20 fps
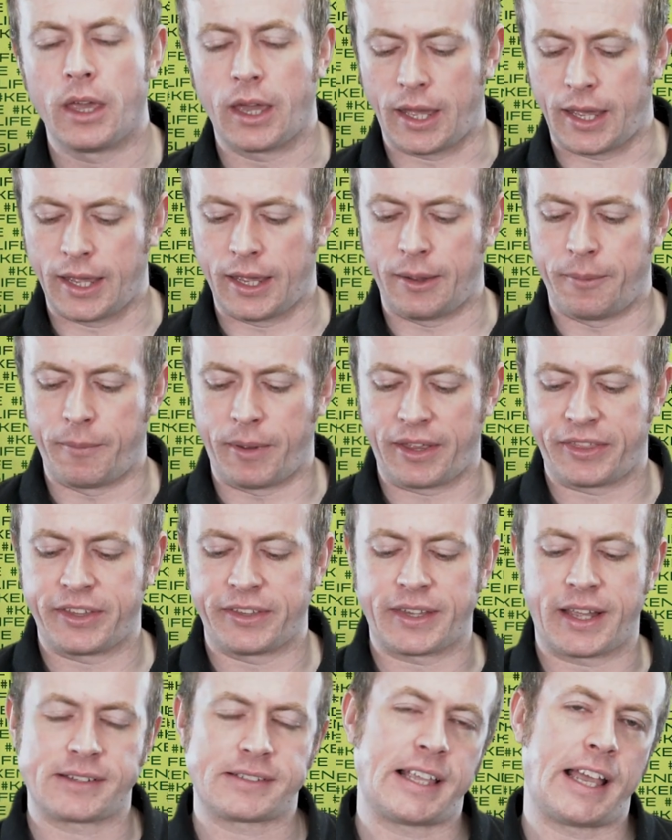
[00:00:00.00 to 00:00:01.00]
Um, I
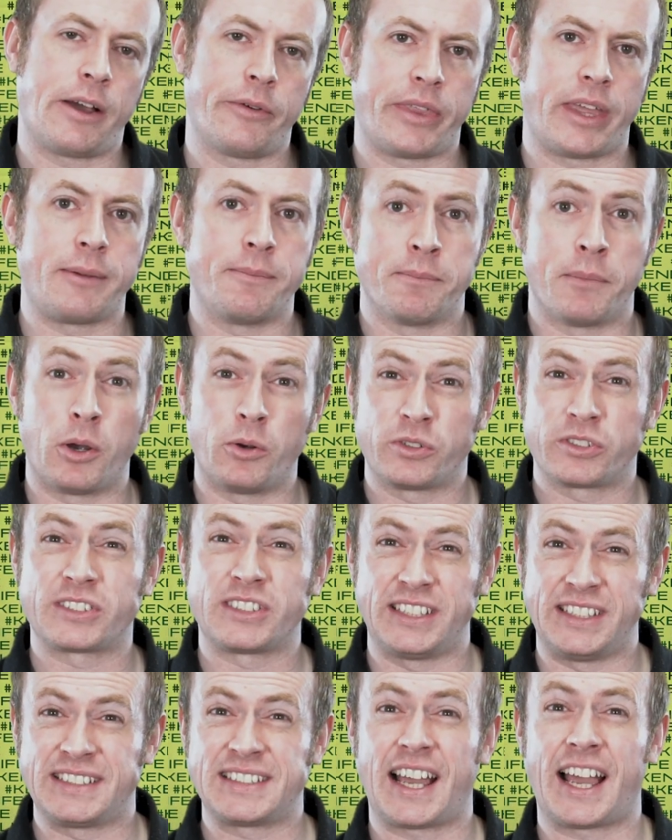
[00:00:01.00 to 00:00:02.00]
think that's how they
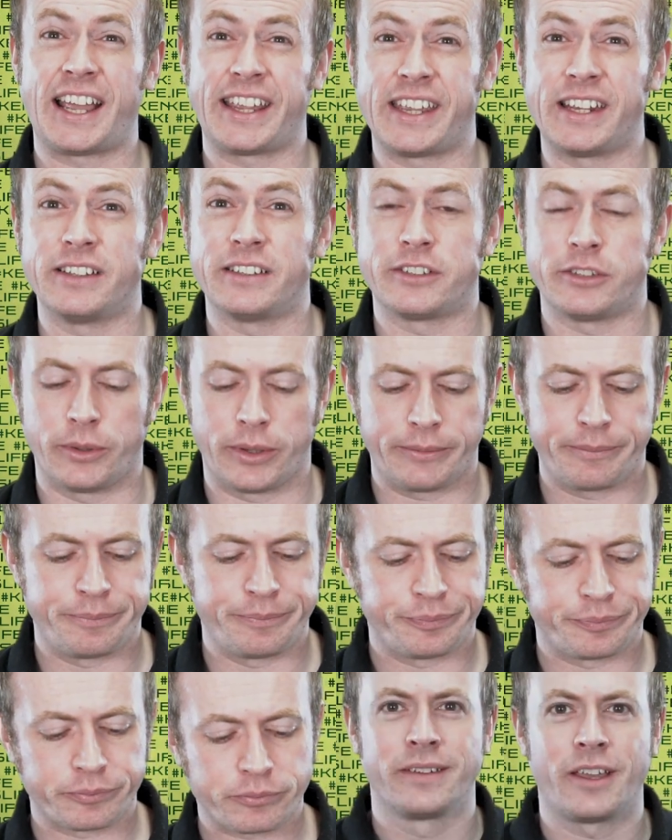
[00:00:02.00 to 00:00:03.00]
mostly tie into it.
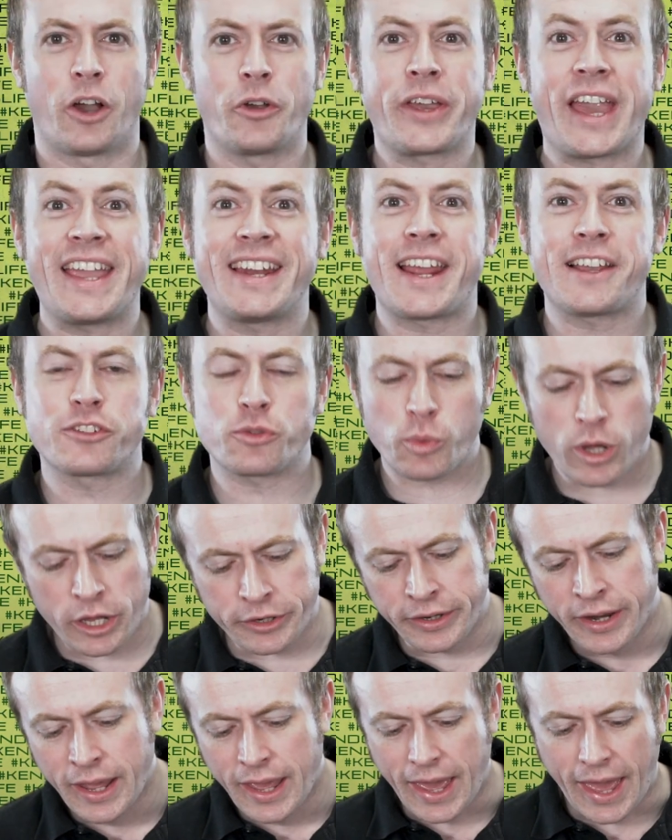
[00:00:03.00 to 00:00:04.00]
Okay, next
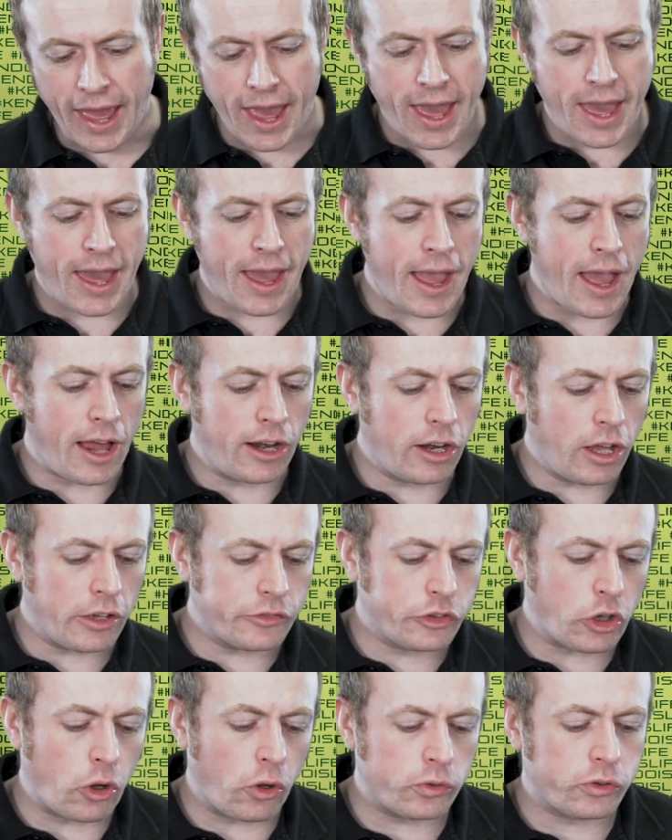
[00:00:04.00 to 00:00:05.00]
one. Uh, a lot
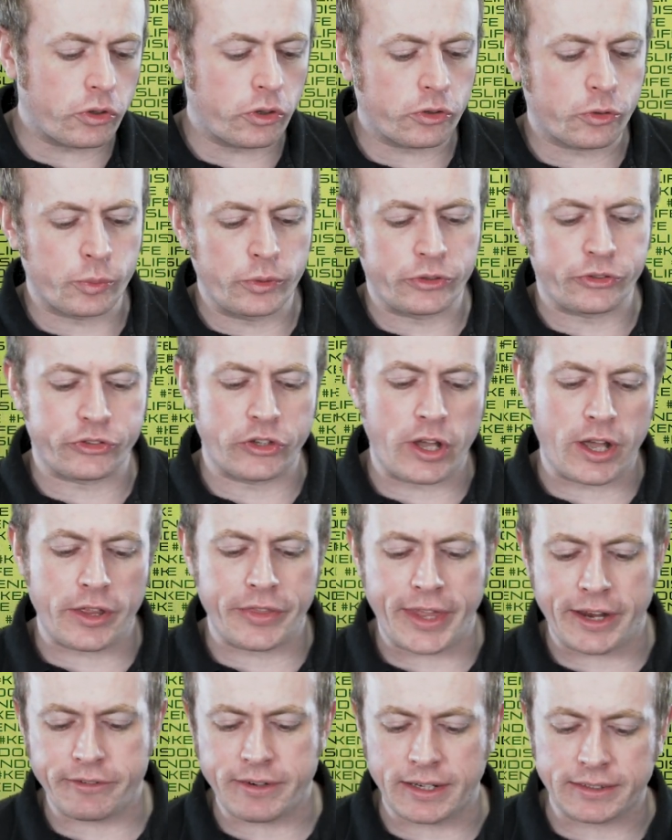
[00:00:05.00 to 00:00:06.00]
of dojos will start
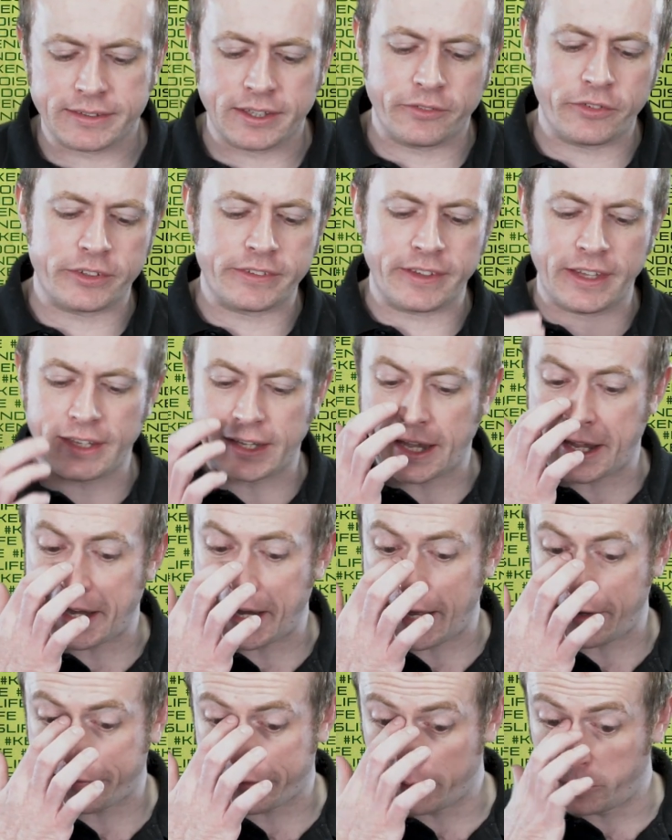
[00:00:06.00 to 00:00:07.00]
their activity again
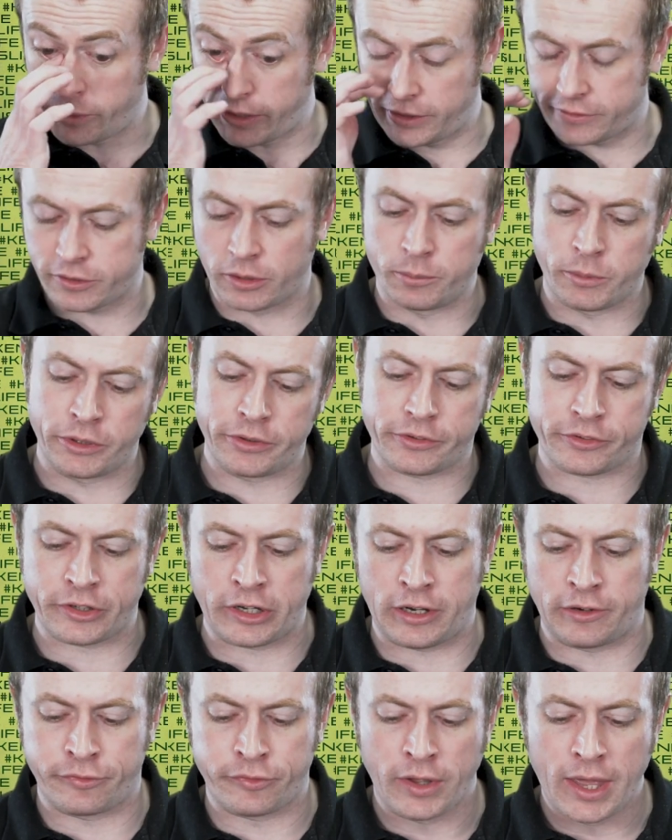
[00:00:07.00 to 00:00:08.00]
after weeks or months
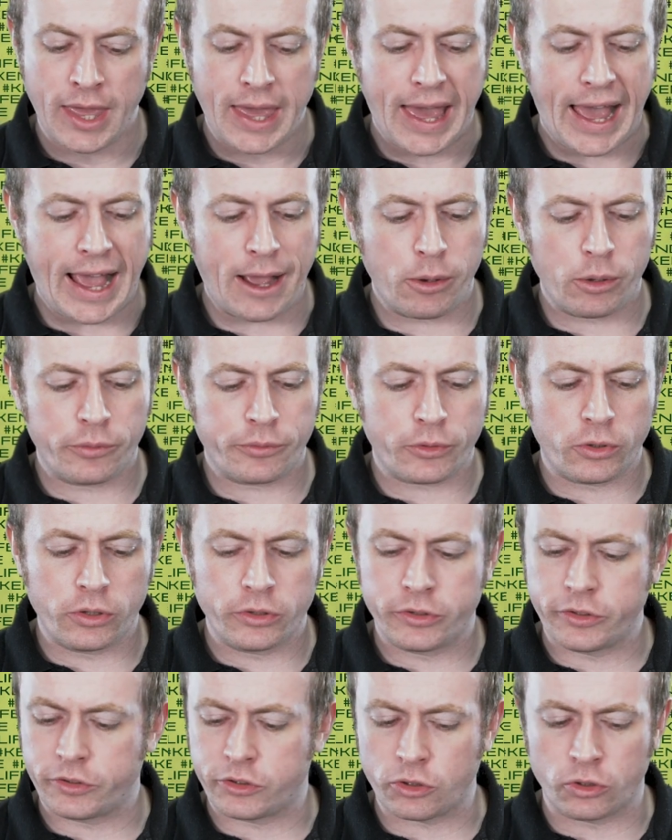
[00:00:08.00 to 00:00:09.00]
off. Out of all
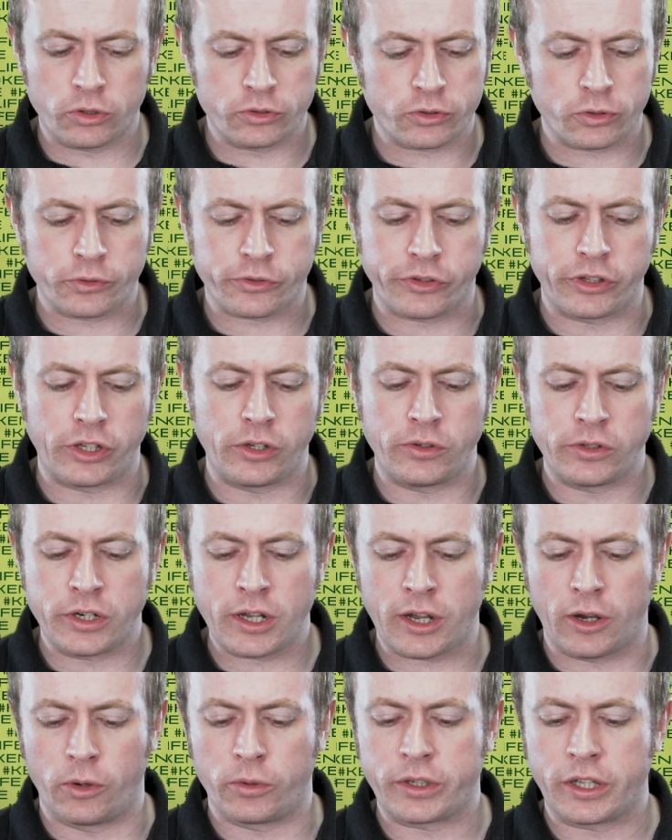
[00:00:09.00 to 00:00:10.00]
the dojos that you
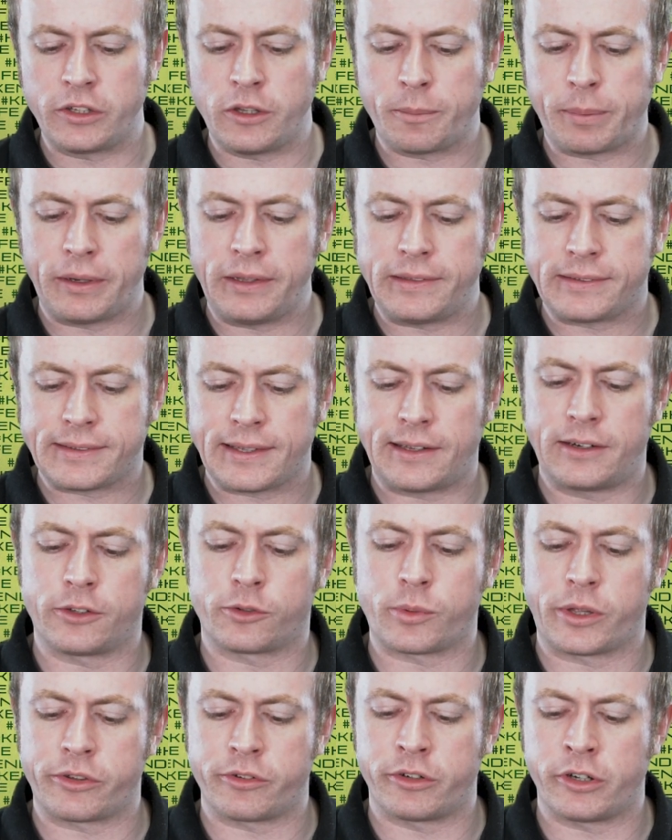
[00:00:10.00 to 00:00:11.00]
know, can you please tell us
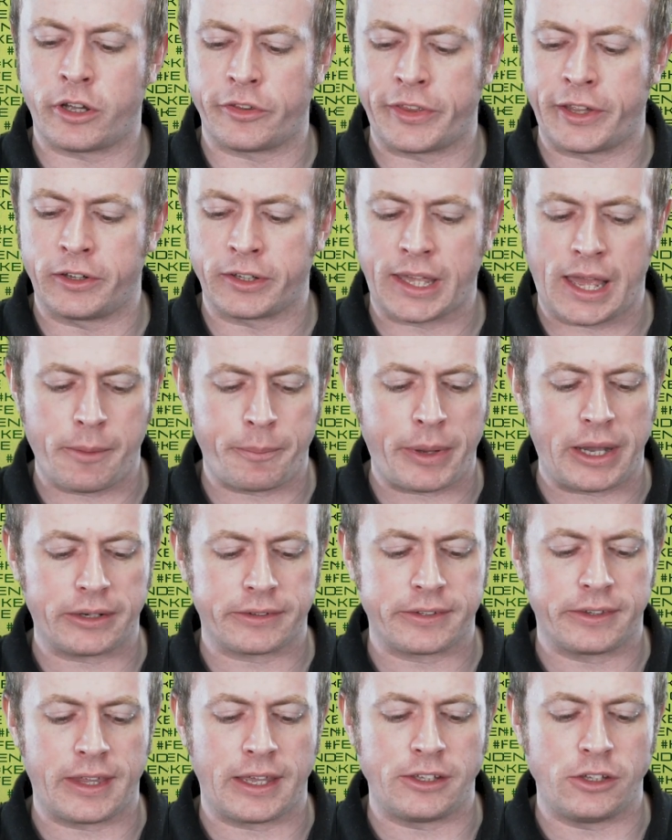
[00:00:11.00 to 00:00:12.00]
whether or not they'll get back
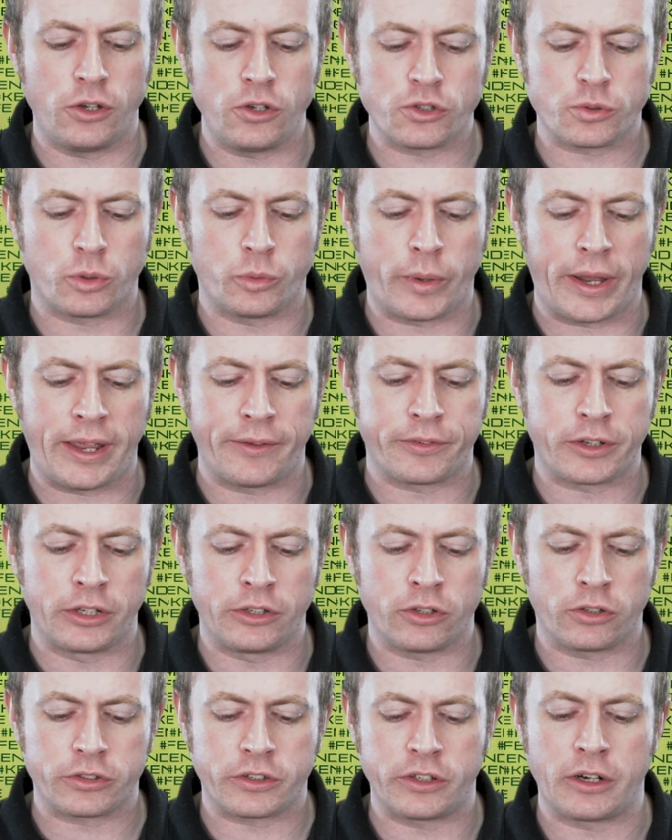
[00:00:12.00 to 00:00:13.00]
to their usual way of
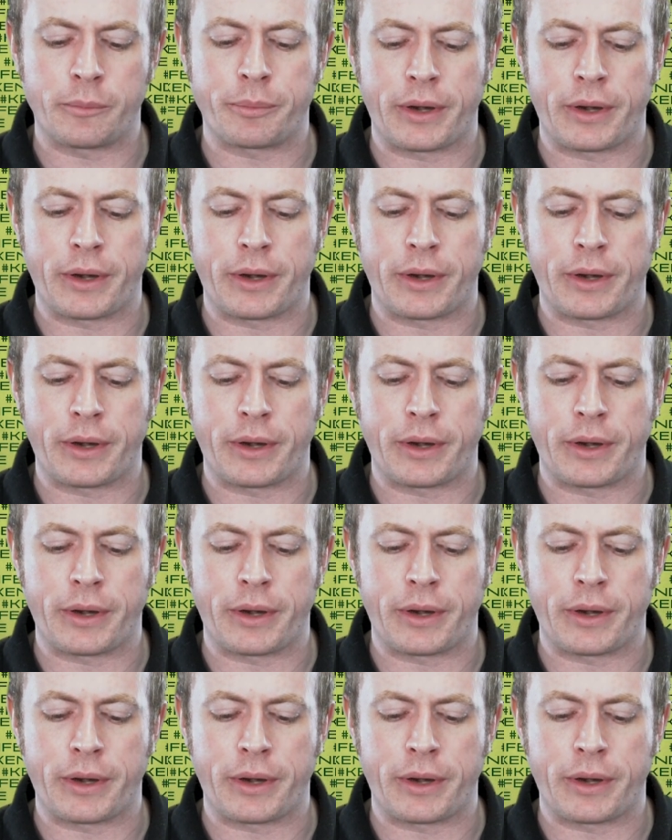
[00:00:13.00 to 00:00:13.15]
conducting a